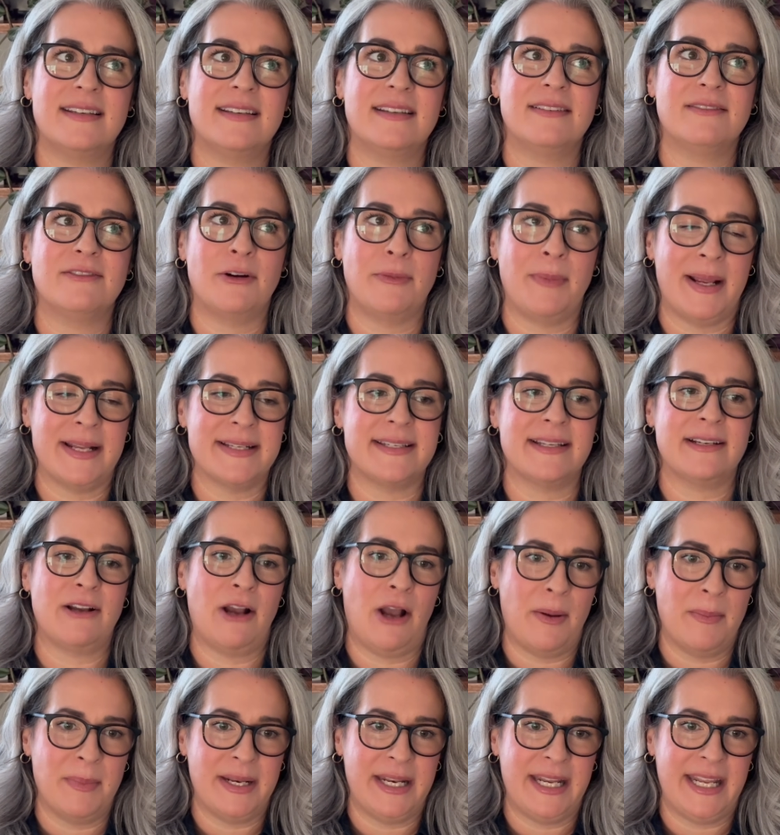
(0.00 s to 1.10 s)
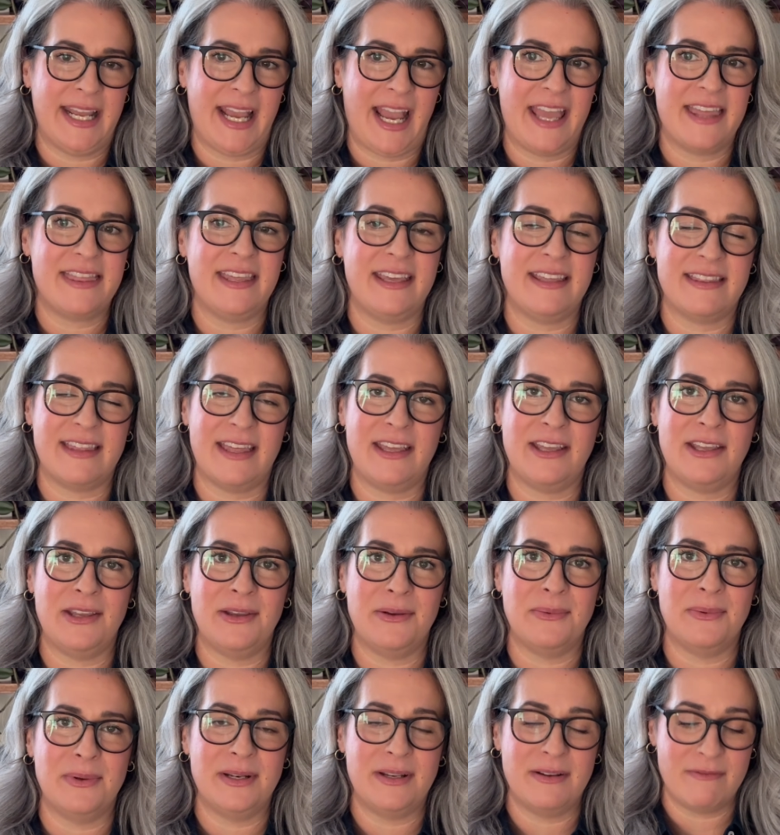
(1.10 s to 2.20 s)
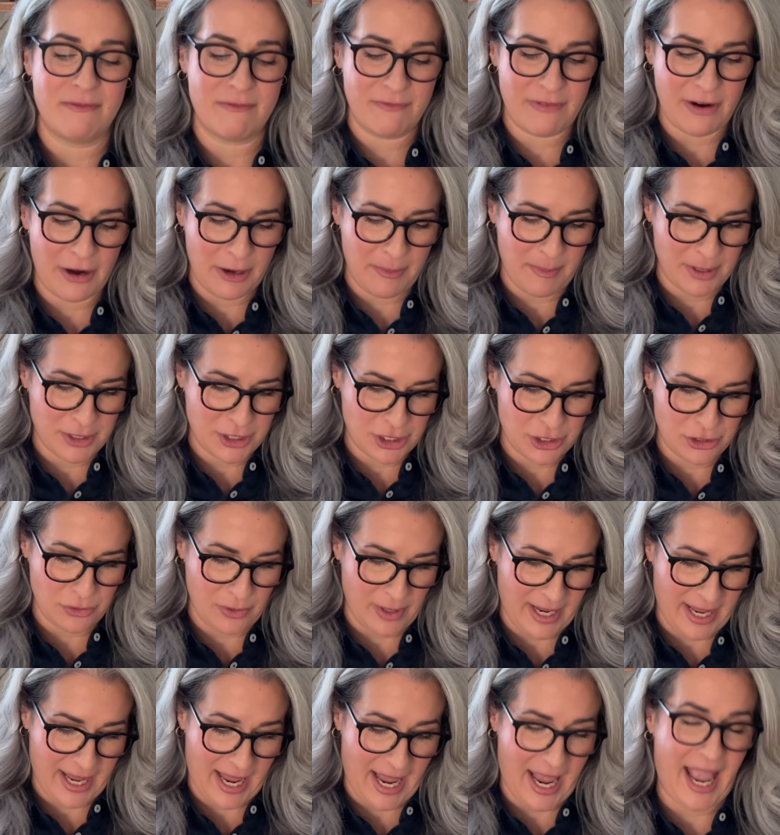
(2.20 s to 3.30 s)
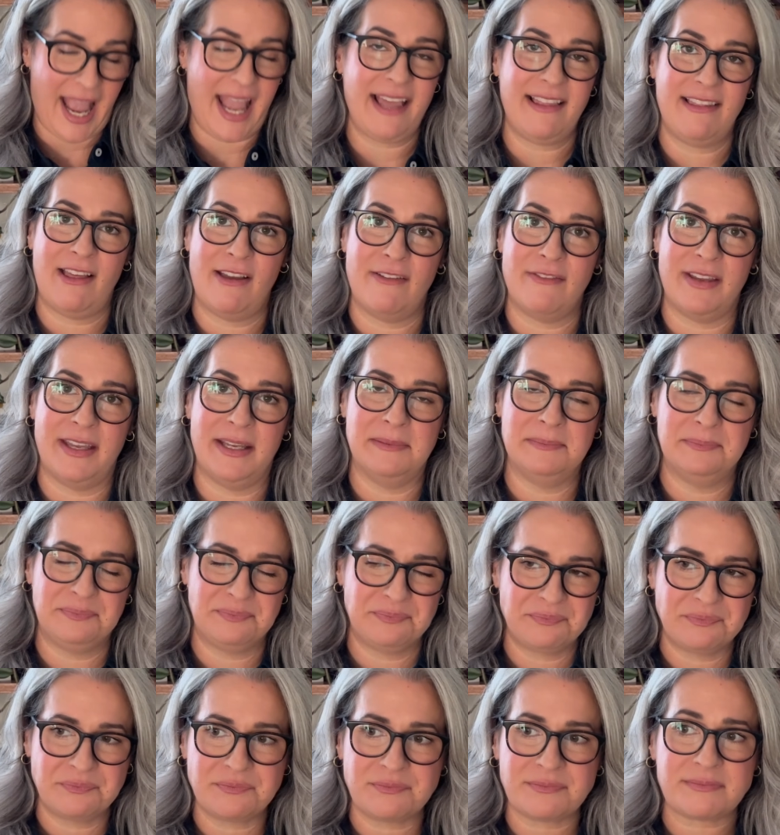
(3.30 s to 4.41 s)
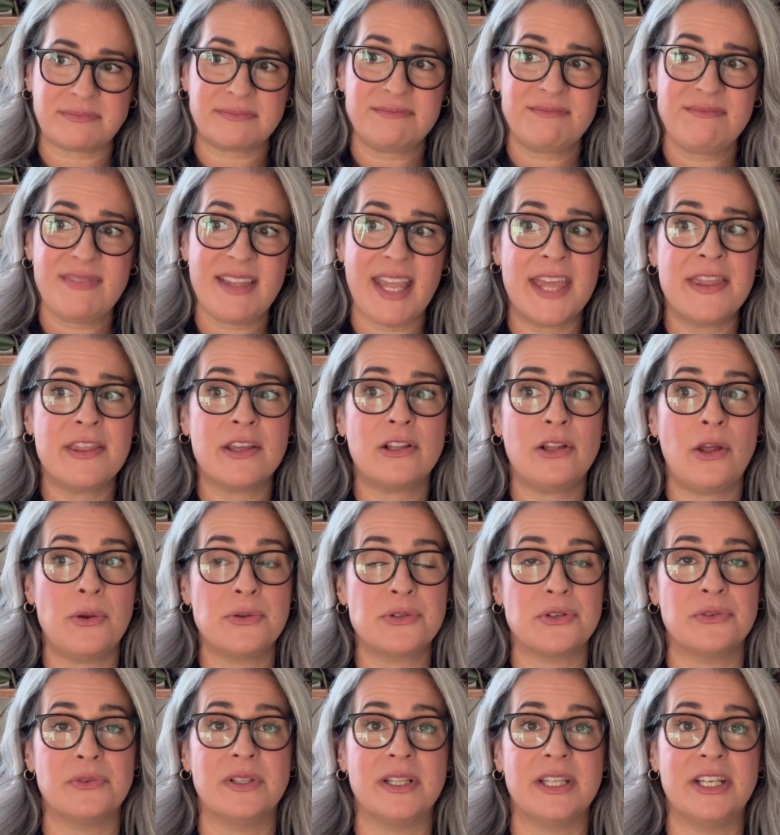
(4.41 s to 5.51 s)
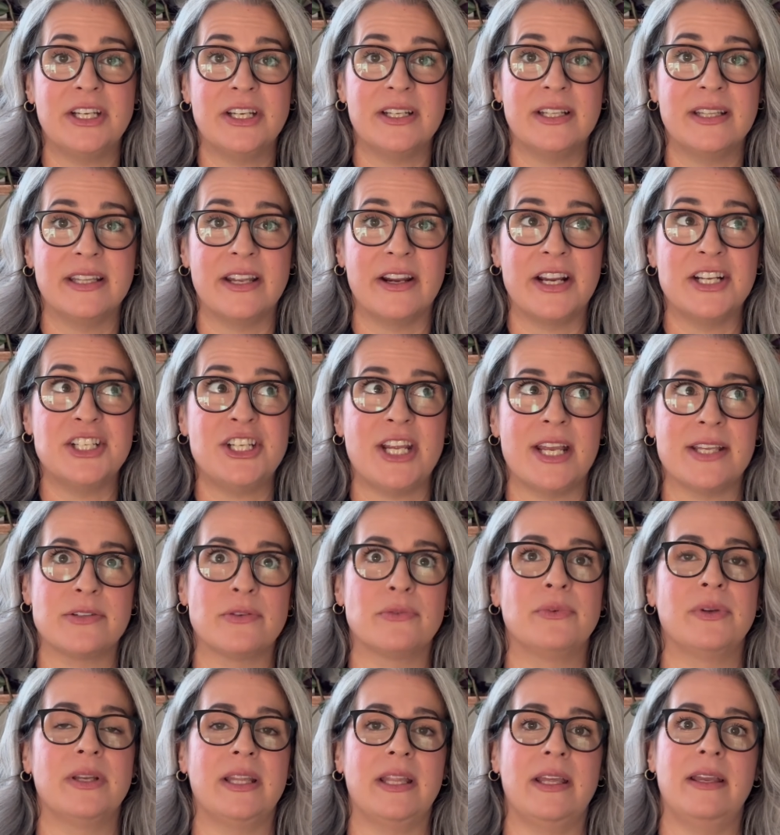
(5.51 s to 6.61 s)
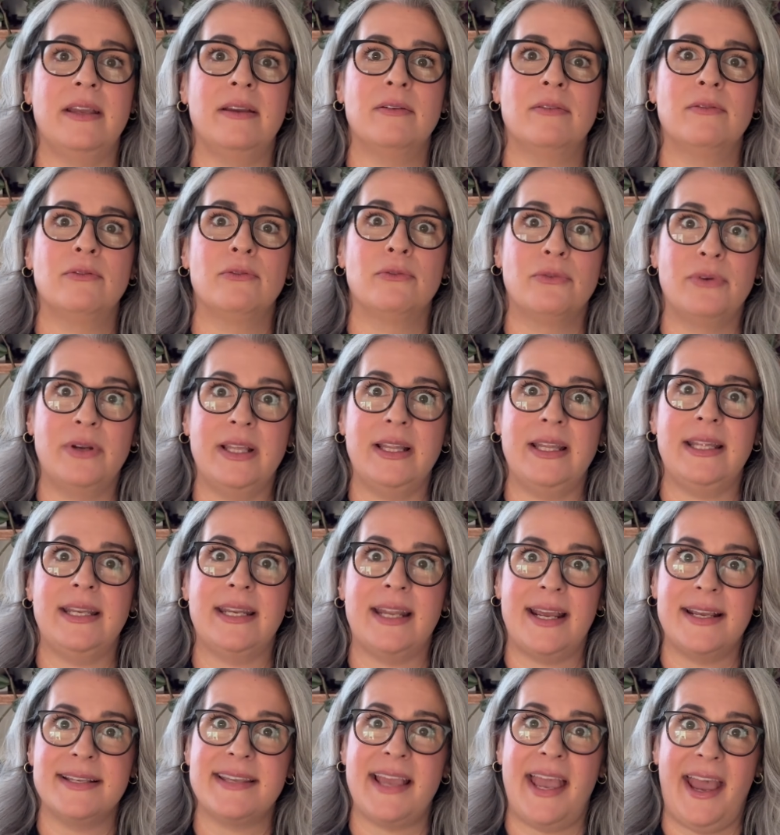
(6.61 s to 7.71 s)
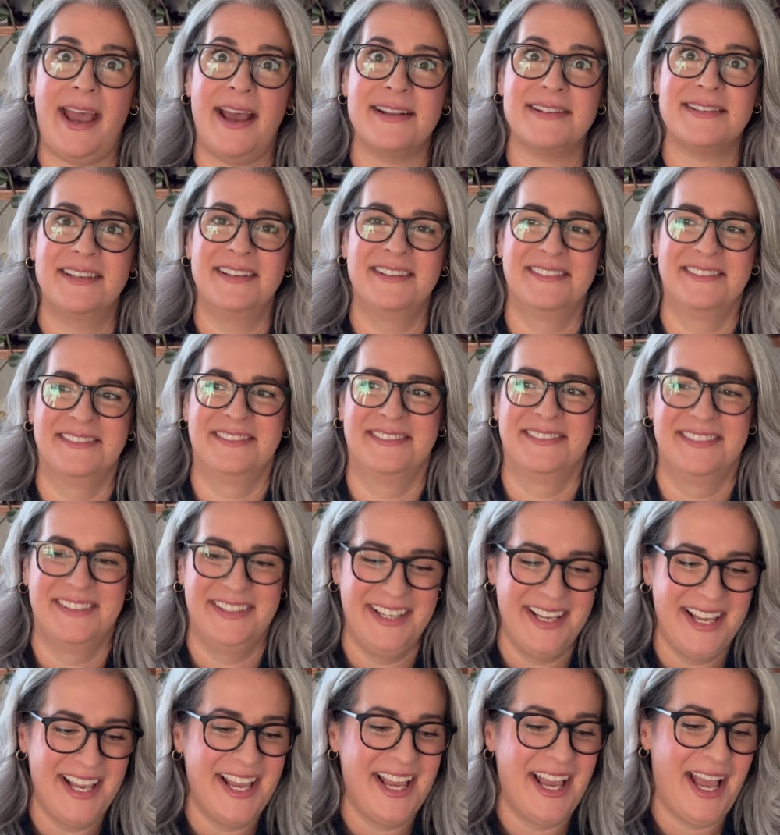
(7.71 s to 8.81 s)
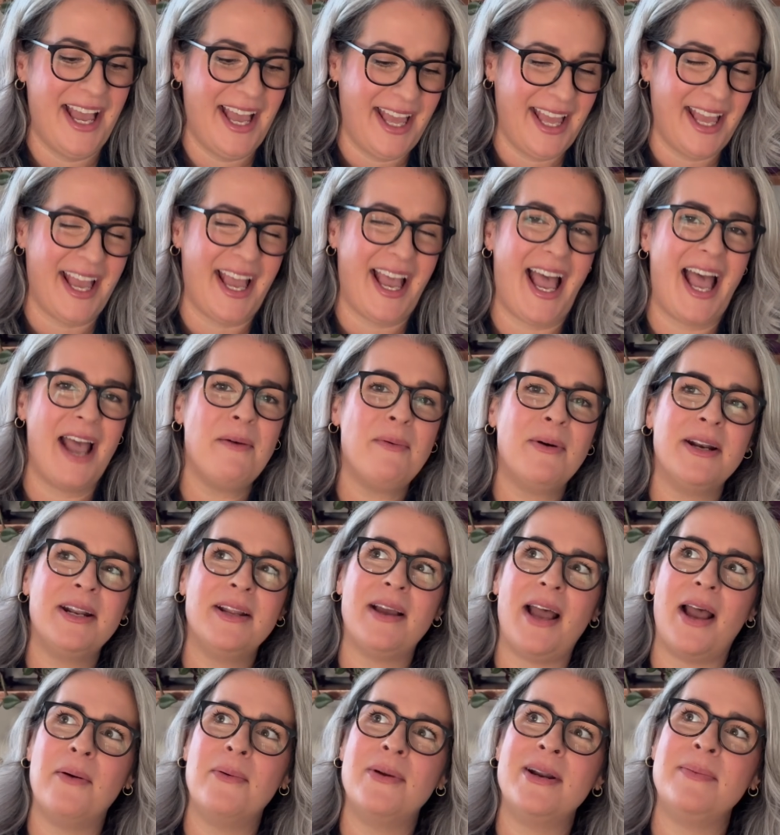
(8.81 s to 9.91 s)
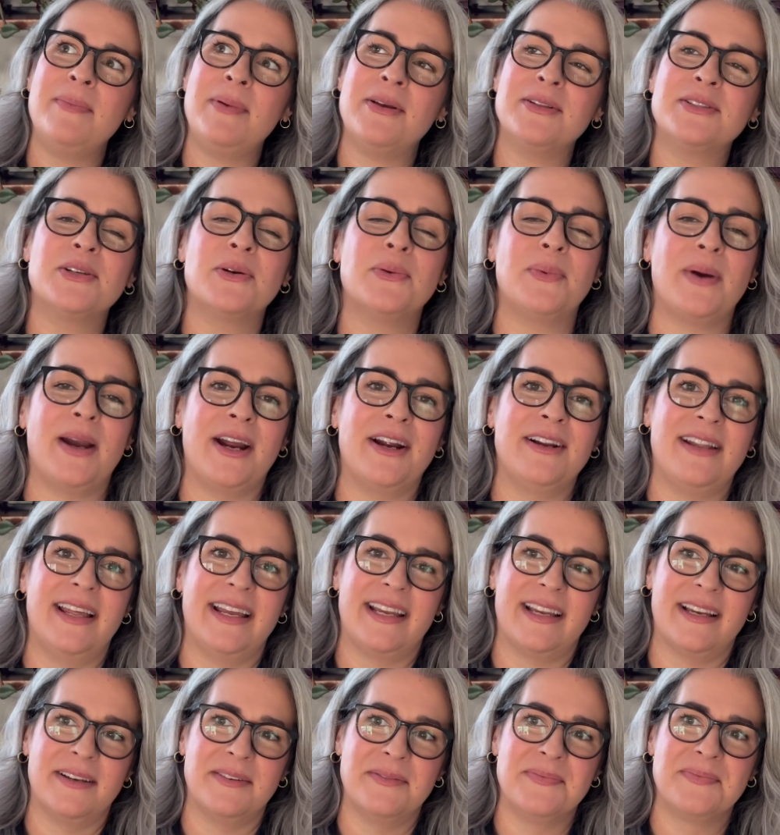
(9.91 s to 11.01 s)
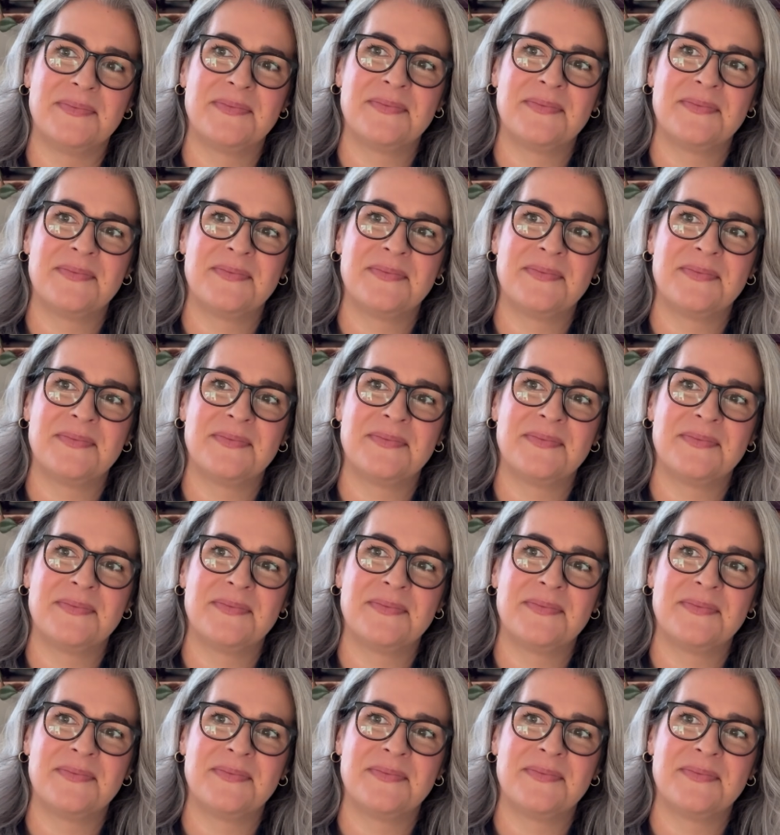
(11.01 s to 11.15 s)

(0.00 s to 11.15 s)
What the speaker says: romantic comedy. I think that you would very much enjoy it. I love it. And the clothes are really good in there. And she has a really, really nice hat. I want to be able to wear like a